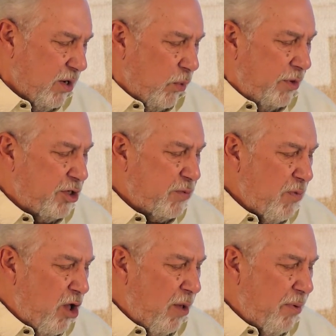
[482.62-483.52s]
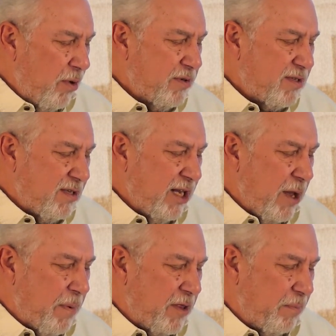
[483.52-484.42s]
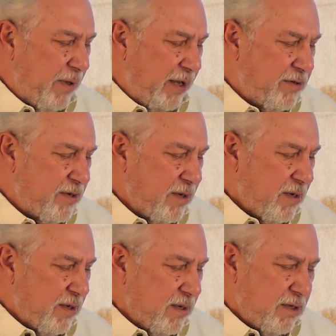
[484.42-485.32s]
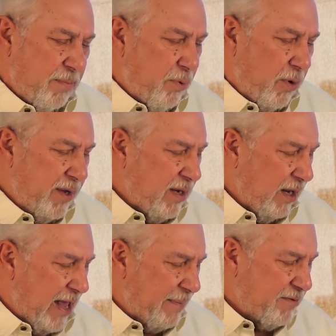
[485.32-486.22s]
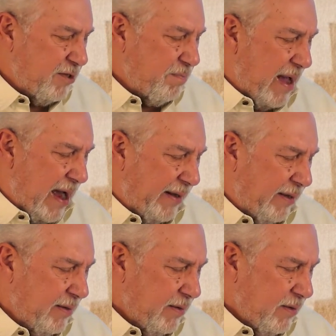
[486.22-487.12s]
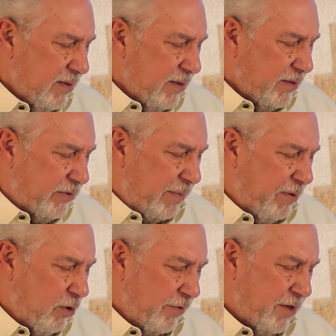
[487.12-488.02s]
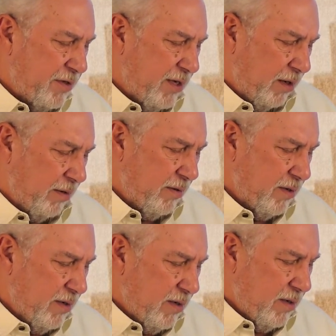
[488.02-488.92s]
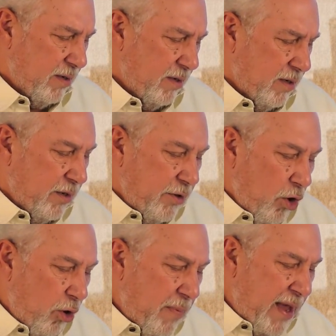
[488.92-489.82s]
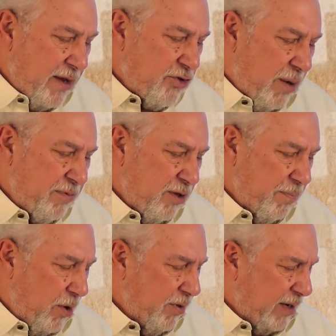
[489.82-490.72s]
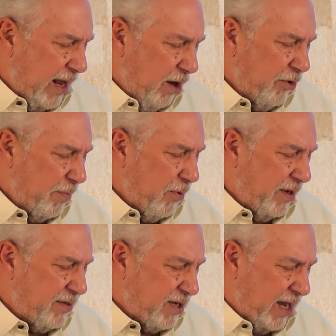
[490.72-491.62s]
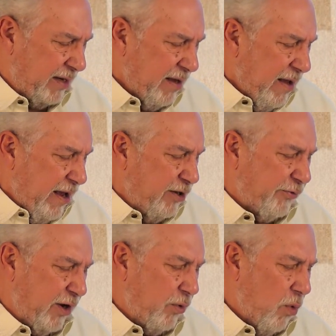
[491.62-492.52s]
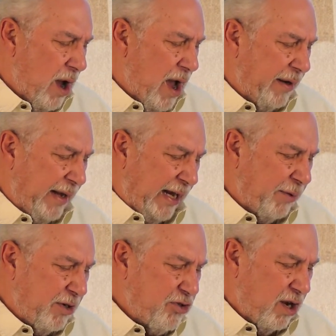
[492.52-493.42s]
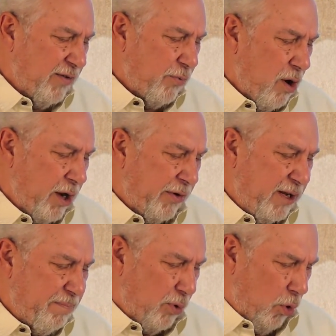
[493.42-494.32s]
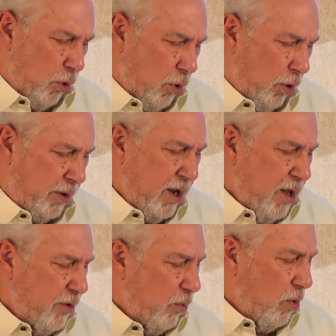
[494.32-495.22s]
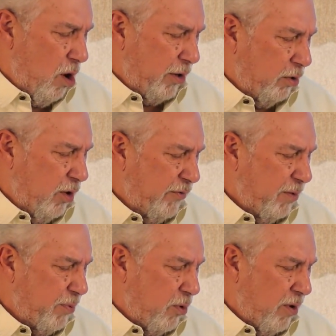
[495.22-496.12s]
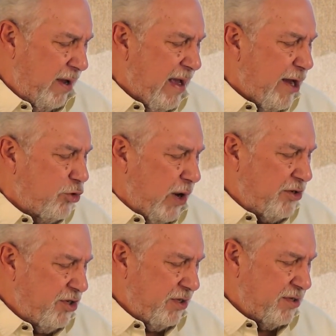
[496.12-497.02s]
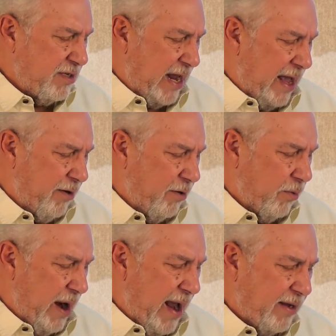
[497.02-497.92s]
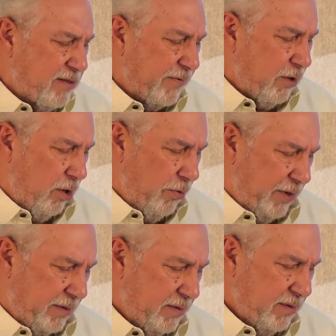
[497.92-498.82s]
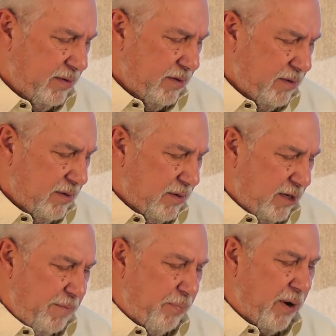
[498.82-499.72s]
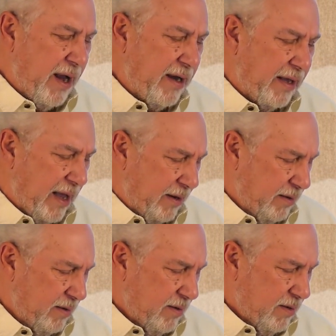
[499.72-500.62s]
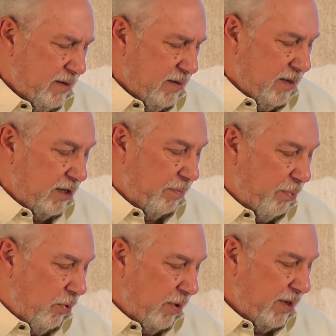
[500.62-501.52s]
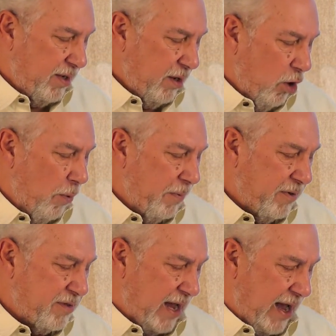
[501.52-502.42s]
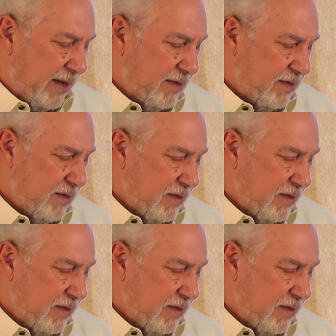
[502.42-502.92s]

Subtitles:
When the small boat slid up on the beach, the boy collapsed his body, draping over the tiller. The old man jumped in the boat and held the boy tight. His friend Juan handed him a jug of water, and he poured the water over the boy, drenching his tattered rags of clothing. He prayed again, and the boy opened his eyes.